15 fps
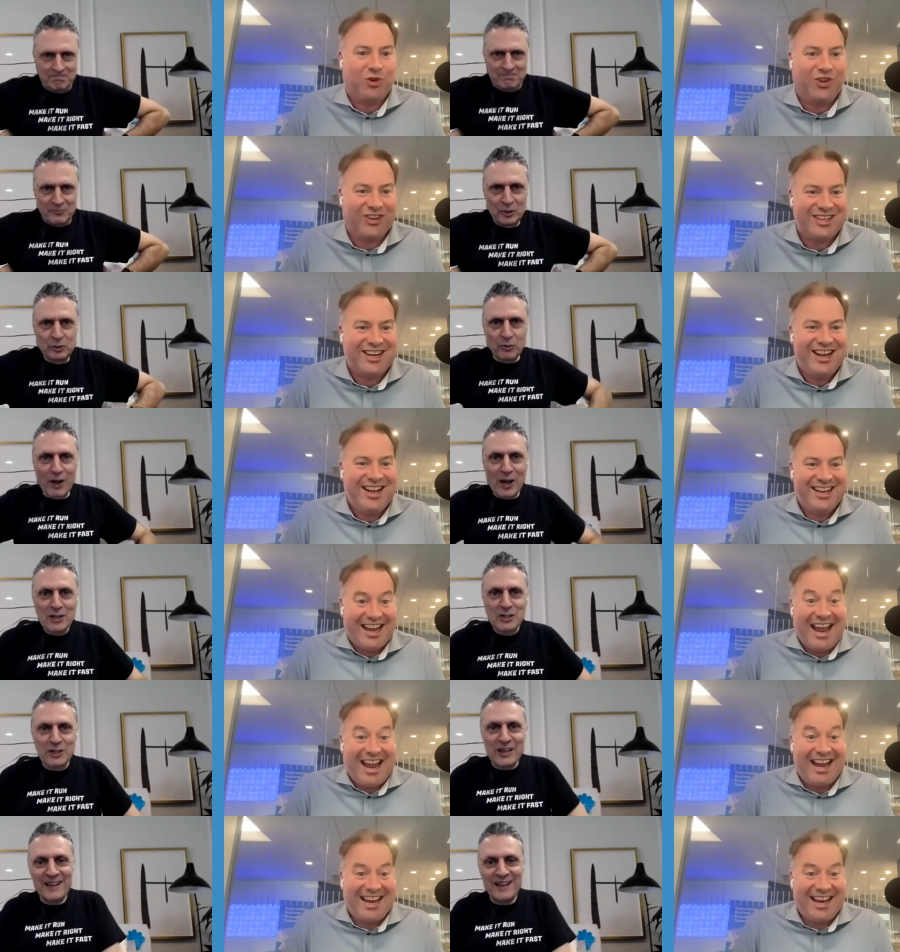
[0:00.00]
Speaker 1: The Frost yeah,
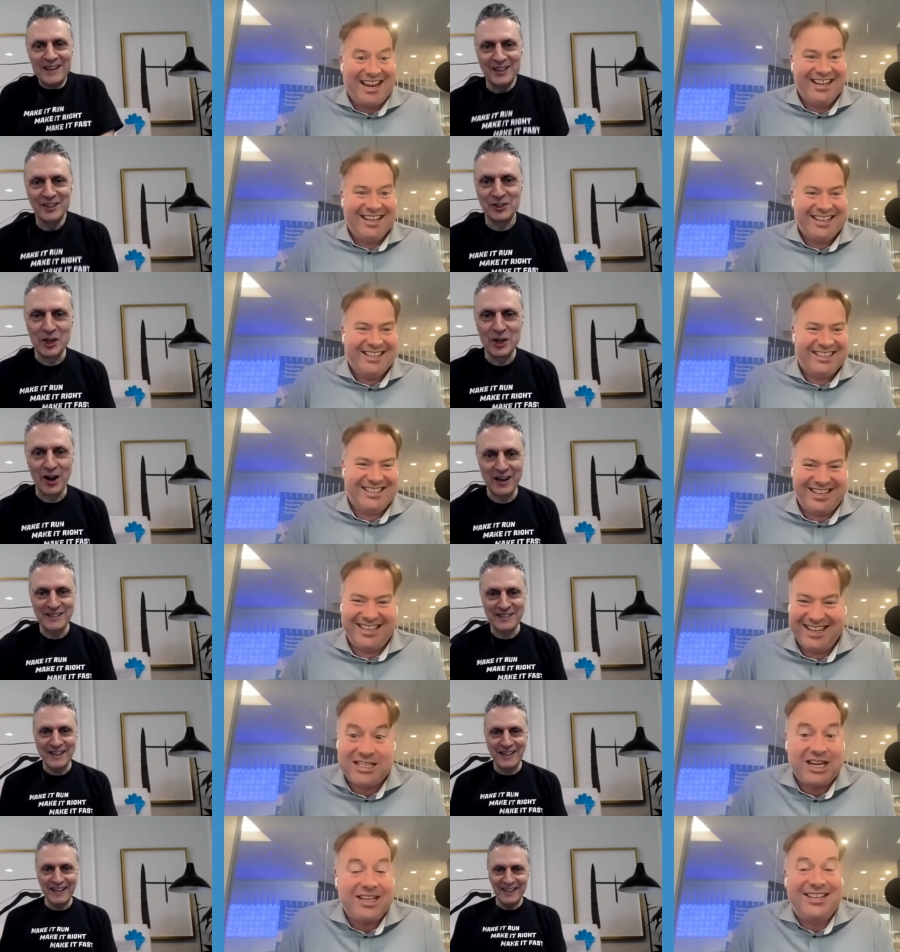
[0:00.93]
eighty, TRS
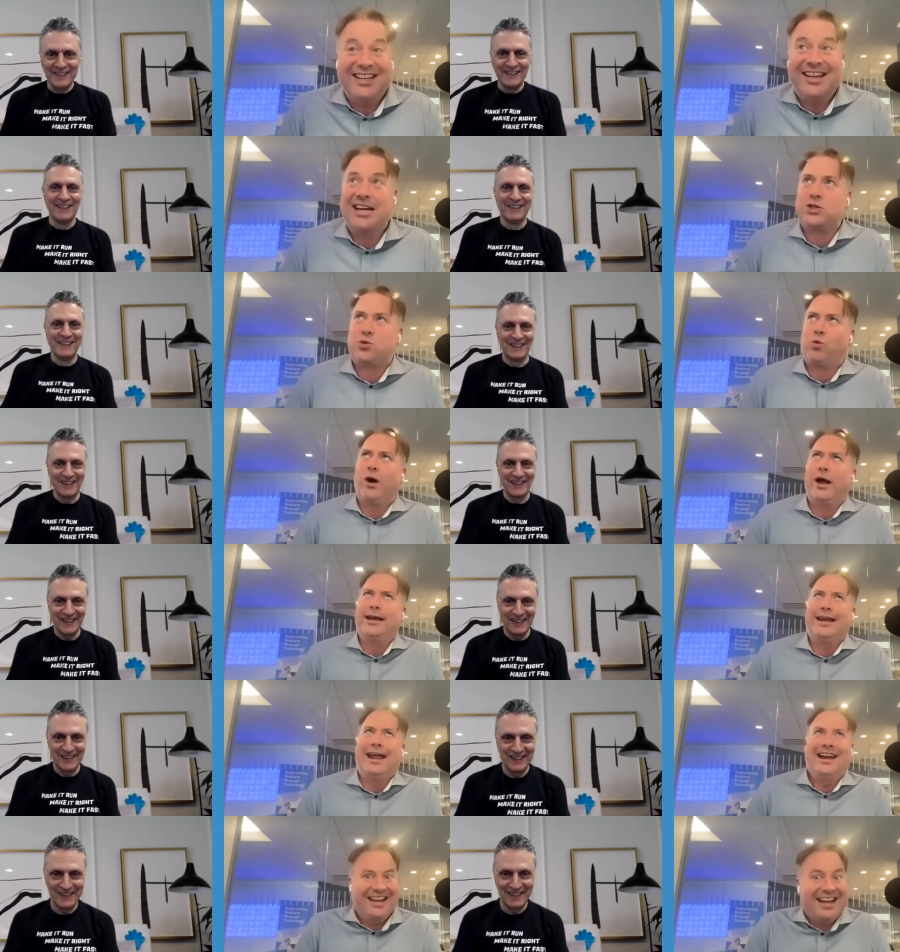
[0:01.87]
eighty, TS one
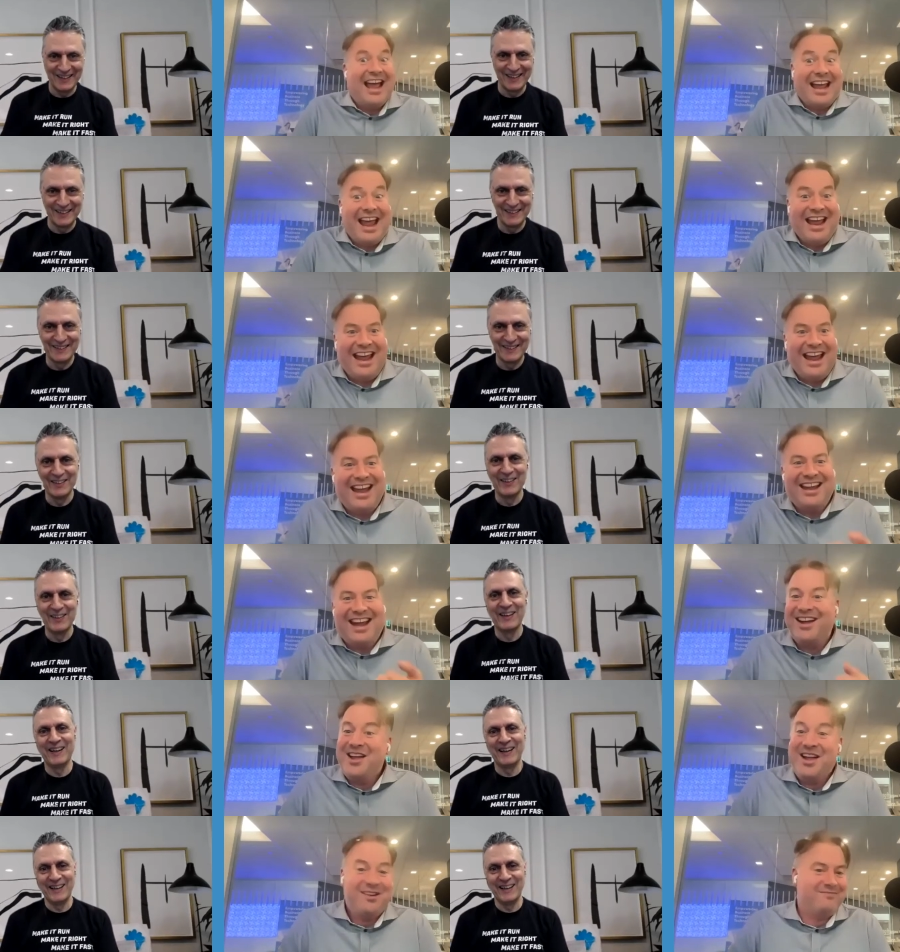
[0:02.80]
eighty. Yeah, yeah, yeah, yeah, yeah
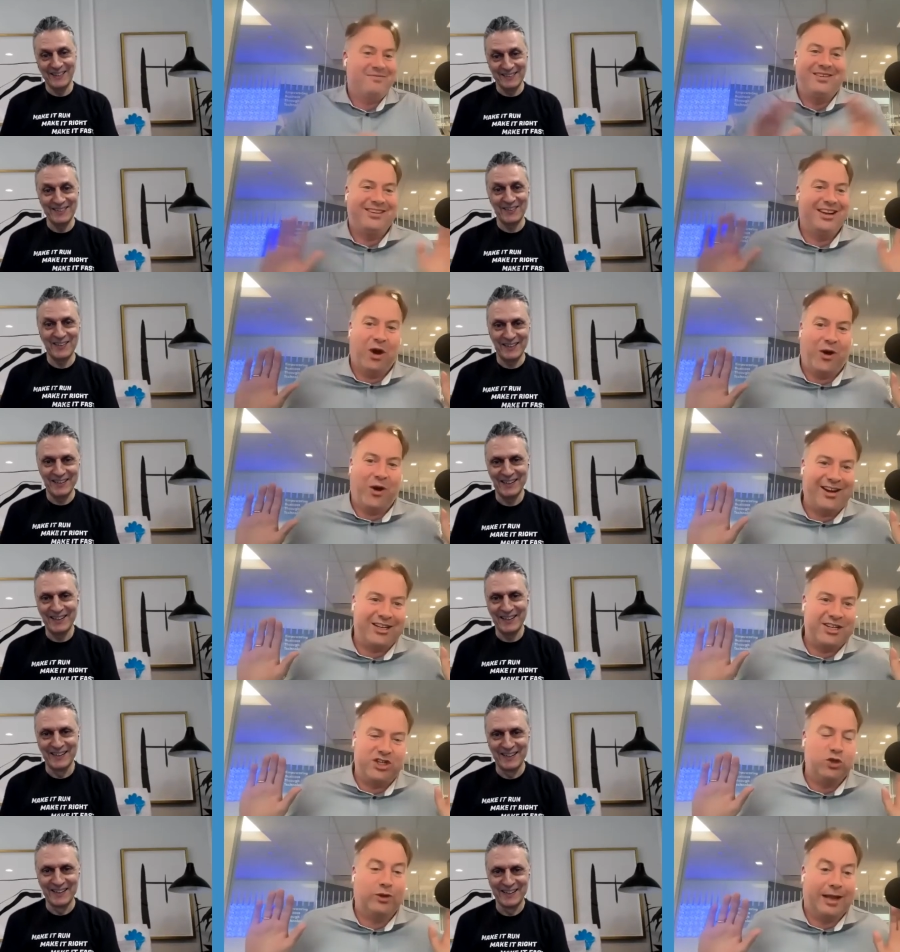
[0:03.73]
you know, I got
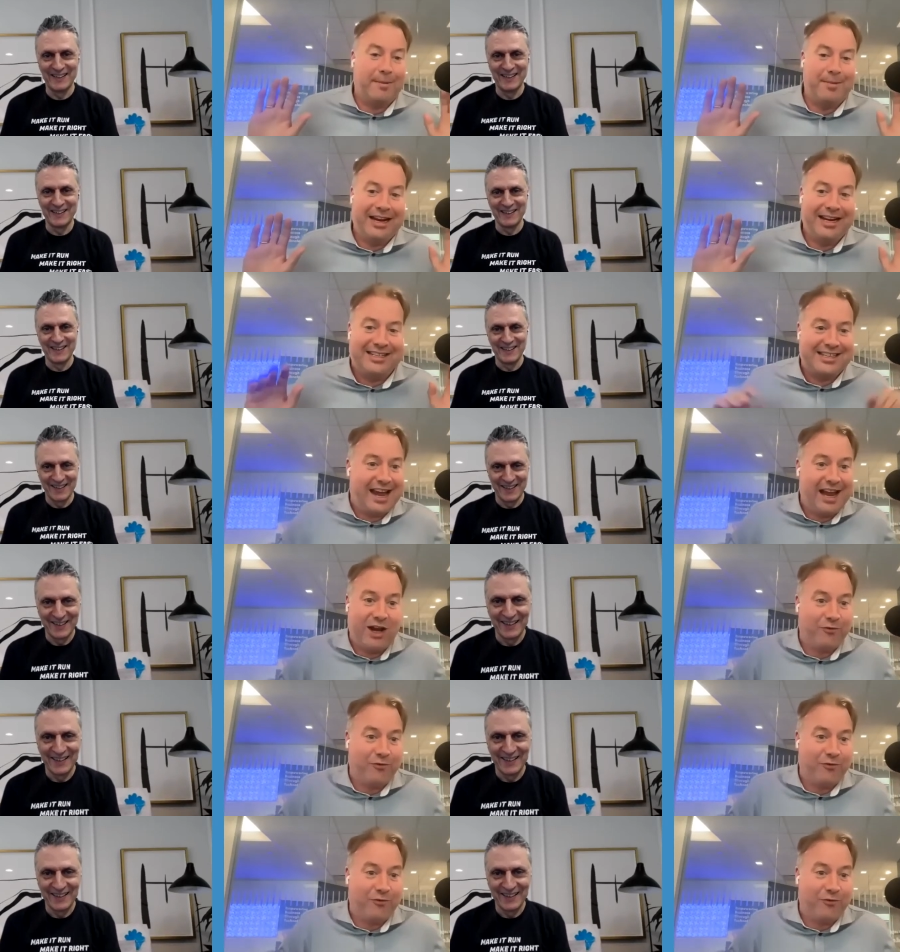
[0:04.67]
to do lemonade stand